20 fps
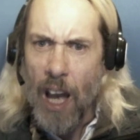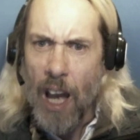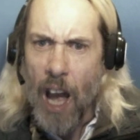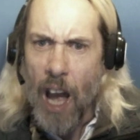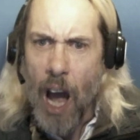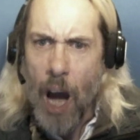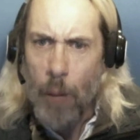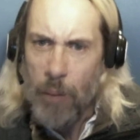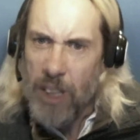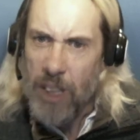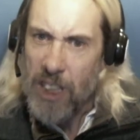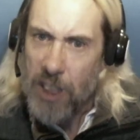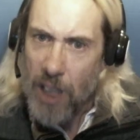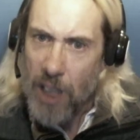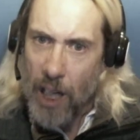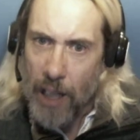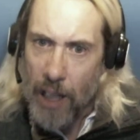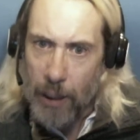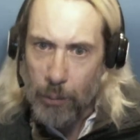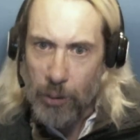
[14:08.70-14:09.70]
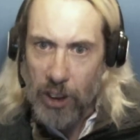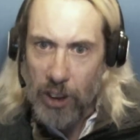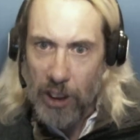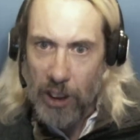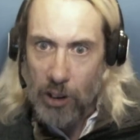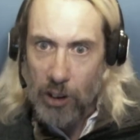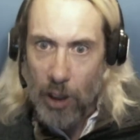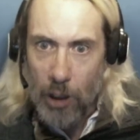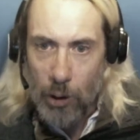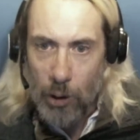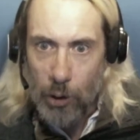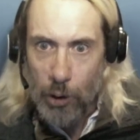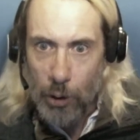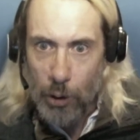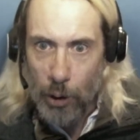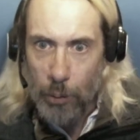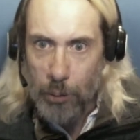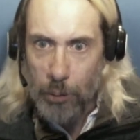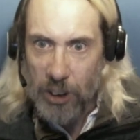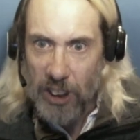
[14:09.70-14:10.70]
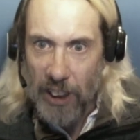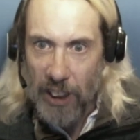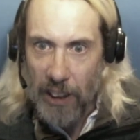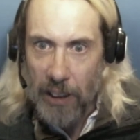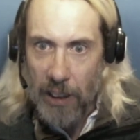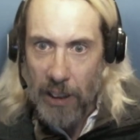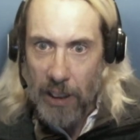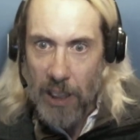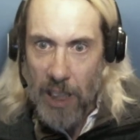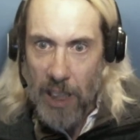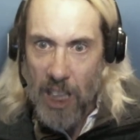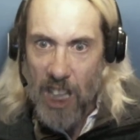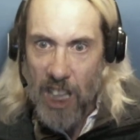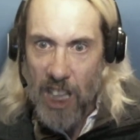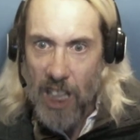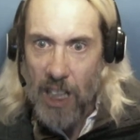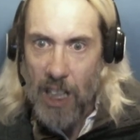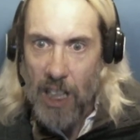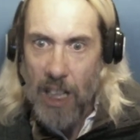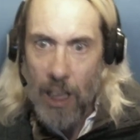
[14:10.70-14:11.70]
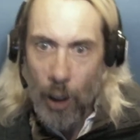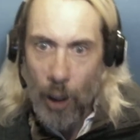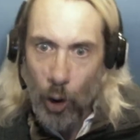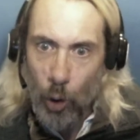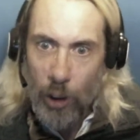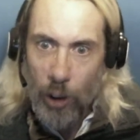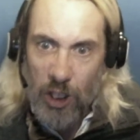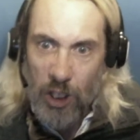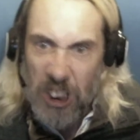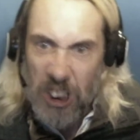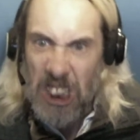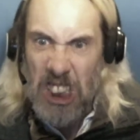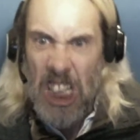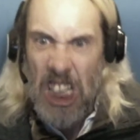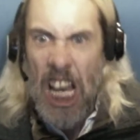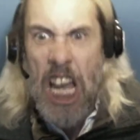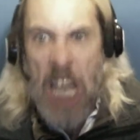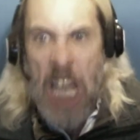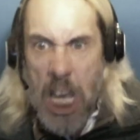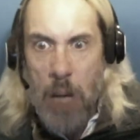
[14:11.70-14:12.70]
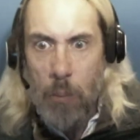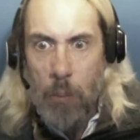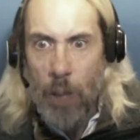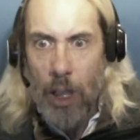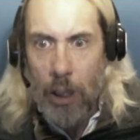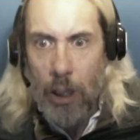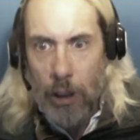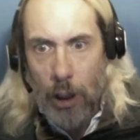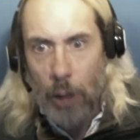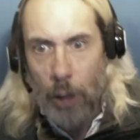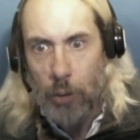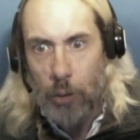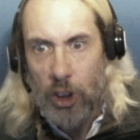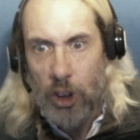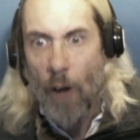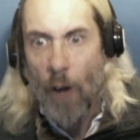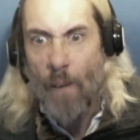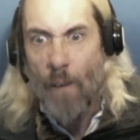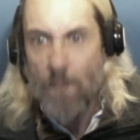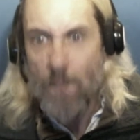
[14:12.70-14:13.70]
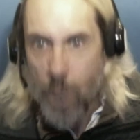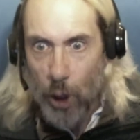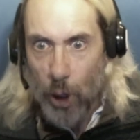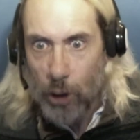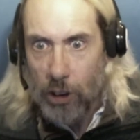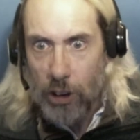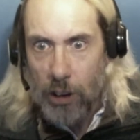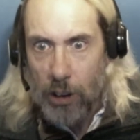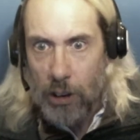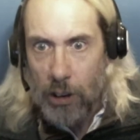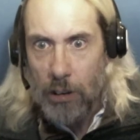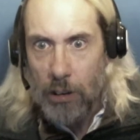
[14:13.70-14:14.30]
How many times has Donald Trump said that loyalty to him comes first?